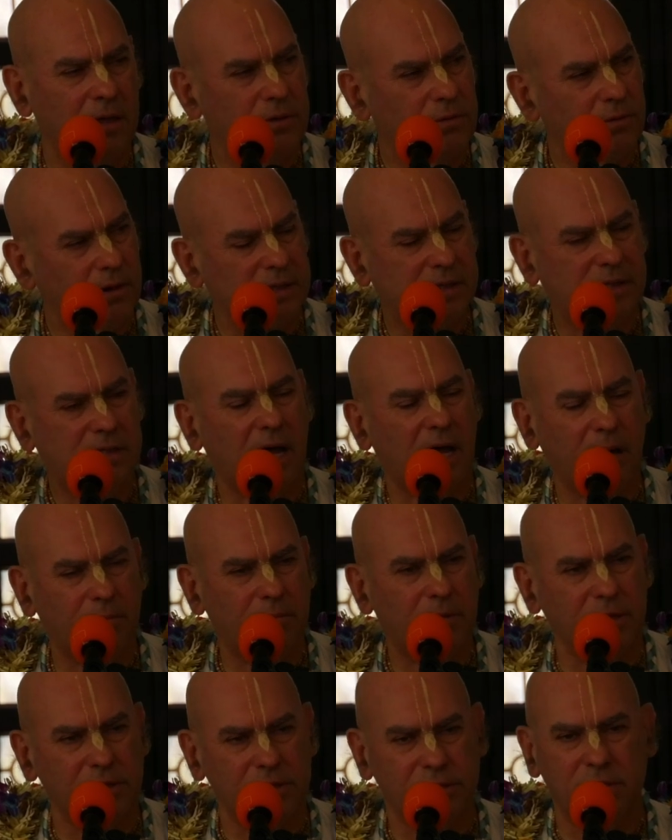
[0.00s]
to
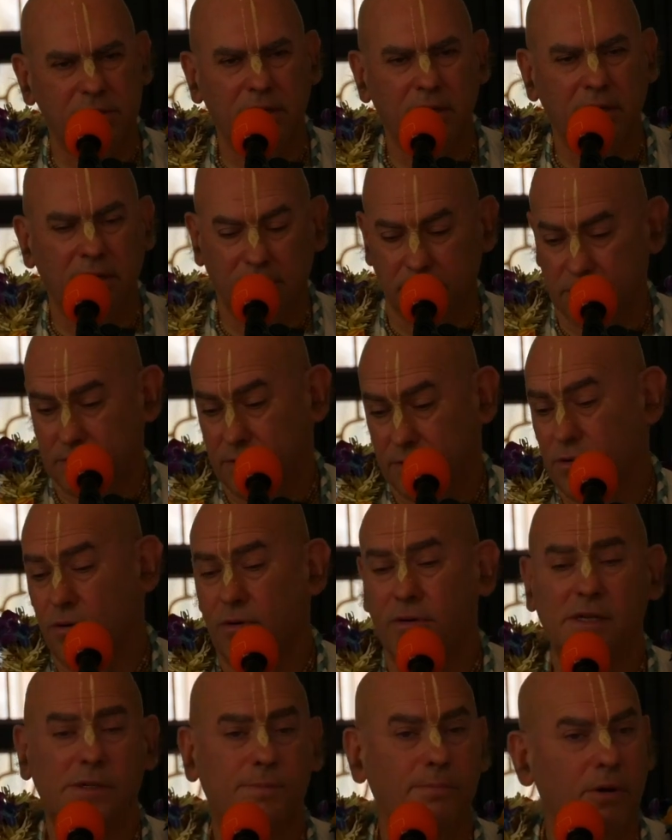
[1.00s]
establish
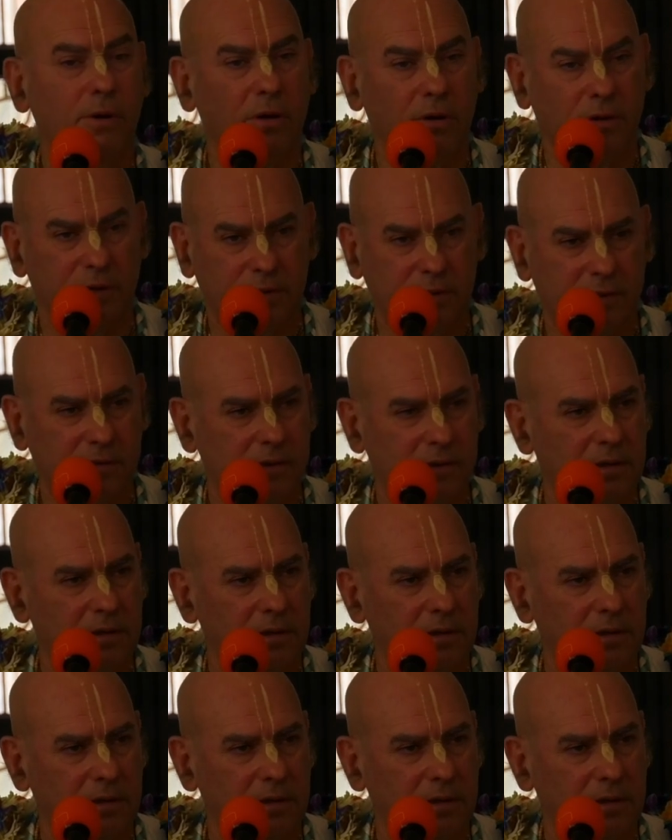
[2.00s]
through his books,